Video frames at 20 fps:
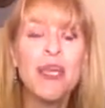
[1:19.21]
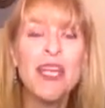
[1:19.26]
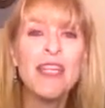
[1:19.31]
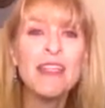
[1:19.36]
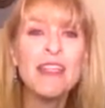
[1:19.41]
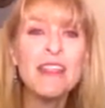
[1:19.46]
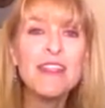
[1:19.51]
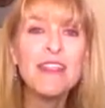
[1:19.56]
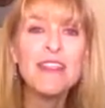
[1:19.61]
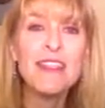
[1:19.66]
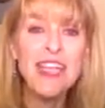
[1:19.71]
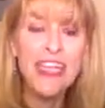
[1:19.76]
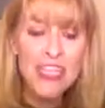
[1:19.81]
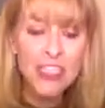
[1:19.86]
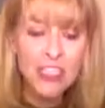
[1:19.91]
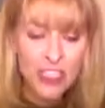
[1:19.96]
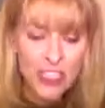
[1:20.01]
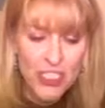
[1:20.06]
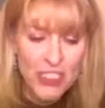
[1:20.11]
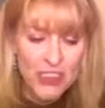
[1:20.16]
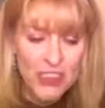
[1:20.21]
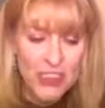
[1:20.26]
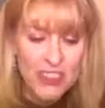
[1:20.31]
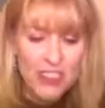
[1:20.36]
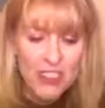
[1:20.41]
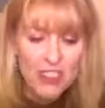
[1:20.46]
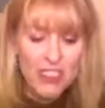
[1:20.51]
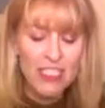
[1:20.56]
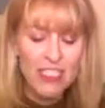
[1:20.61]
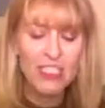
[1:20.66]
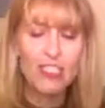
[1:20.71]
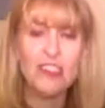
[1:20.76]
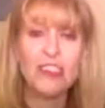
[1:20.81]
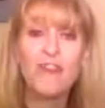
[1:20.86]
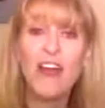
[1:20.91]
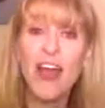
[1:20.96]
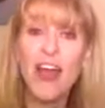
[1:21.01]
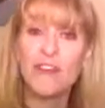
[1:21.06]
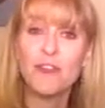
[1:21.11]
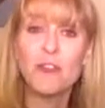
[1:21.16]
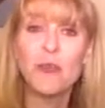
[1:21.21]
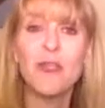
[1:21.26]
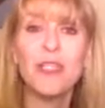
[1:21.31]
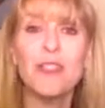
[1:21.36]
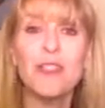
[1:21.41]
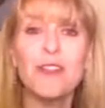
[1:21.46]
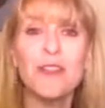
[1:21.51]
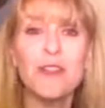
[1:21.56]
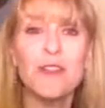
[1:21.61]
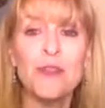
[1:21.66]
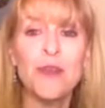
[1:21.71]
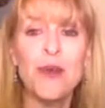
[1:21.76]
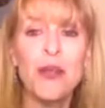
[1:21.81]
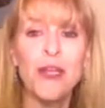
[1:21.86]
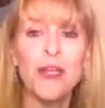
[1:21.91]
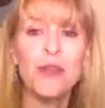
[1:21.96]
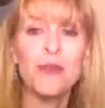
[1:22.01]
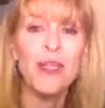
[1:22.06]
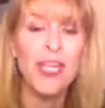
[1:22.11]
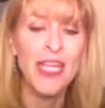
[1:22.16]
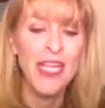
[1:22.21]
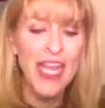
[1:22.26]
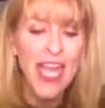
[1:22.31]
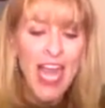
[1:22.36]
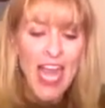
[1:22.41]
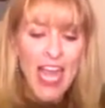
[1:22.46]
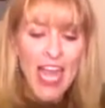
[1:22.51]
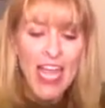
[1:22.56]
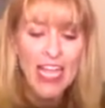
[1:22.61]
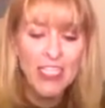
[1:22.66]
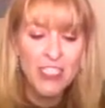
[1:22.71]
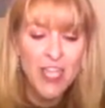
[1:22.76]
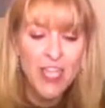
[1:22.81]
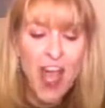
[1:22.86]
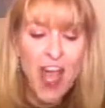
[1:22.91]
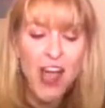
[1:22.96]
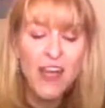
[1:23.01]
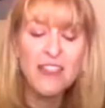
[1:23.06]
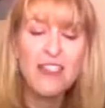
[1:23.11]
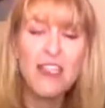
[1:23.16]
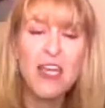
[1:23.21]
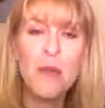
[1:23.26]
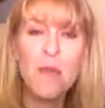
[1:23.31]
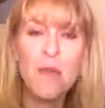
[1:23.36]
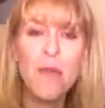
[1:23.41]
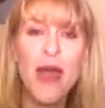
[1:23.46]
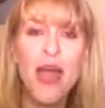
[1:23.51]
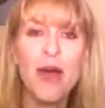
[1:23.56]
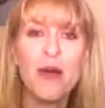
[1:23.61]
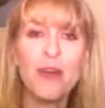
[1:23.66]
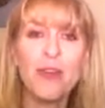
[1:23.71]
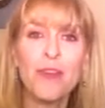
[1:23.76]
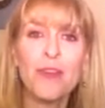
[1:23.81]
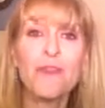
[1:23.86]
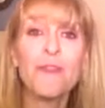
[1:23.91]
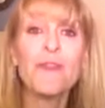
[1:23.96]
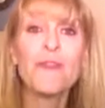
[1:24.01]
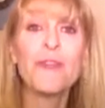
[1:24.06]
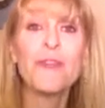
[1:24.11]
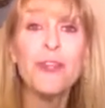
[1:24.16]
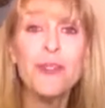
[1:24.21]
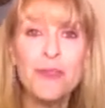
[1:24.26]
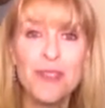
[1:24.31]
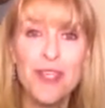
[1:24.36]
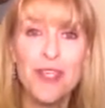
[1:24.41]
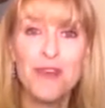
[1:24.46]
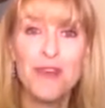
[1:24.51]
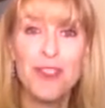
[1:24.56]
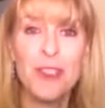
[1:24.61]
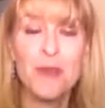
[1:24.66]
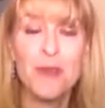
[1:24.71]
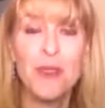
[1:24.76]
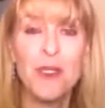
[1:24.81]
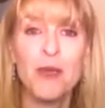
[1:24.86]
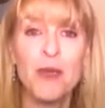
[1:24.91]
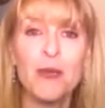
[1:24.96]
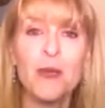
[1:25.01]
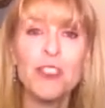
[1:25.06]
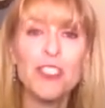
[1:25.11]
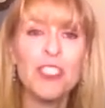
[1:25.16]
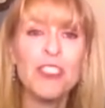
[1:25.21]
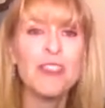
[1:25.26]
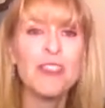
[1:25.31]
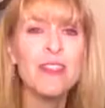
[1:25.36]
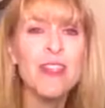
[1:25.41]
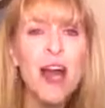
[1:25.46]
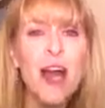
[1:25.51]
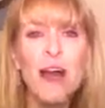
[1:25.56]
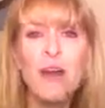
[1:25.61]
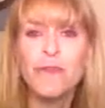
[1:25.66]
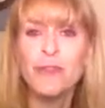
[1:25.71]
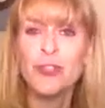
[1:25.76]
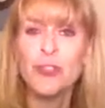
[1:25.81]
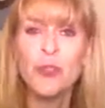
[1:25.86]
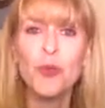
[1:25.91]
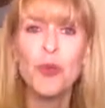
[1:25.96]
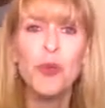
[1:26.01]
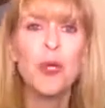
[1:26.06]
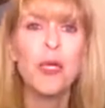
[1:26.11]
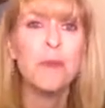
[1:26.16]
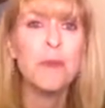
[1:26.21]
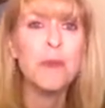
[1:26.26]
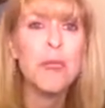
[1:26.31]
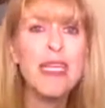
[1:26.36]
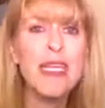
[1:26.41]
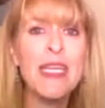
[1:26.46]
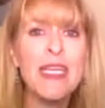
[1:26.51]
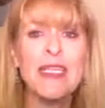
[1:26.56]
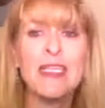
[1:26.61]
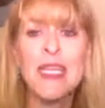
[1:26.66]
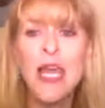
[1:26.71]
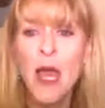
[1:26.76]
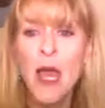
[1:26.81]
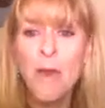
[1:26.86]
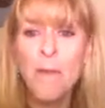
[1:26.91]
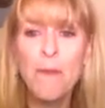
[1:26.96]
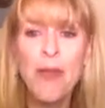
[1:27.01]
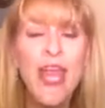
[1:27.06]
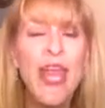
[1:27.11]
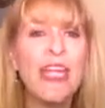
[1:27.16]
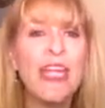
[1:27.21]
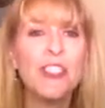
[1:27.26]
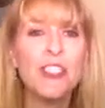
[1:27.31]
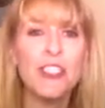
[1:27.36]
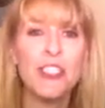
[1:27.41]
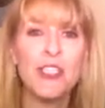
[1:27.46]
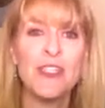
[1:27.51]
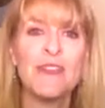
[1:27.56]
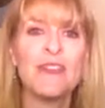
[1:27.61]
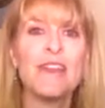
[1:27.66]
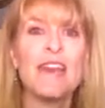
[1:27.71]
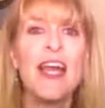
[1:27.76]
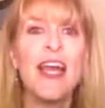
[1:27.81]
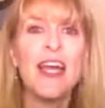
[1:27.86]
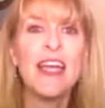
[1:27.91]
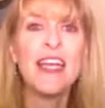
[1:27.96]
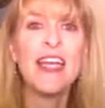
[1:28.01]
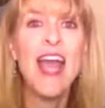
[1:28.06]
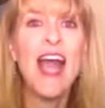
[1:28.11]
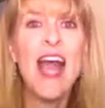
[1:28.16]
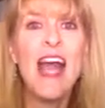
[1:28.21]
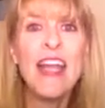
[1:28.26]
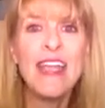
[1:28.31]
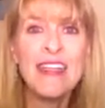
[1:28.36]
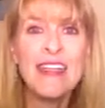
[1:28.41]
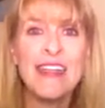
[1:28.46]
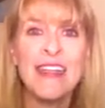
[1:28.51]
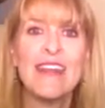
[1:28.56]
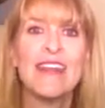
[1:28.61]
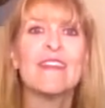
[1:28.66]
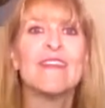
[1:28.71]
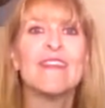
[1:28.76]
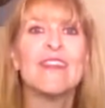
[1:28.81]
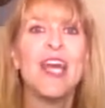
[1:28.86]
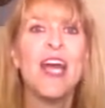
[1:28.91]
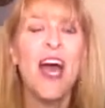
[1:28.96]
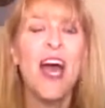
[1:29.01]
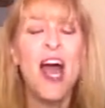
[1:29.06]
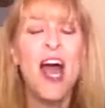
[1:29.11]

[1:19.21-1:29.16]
In Galatians 5:22-23, it talks about the fruits of the Spirit, which is love, joy, peace, patience, kindness,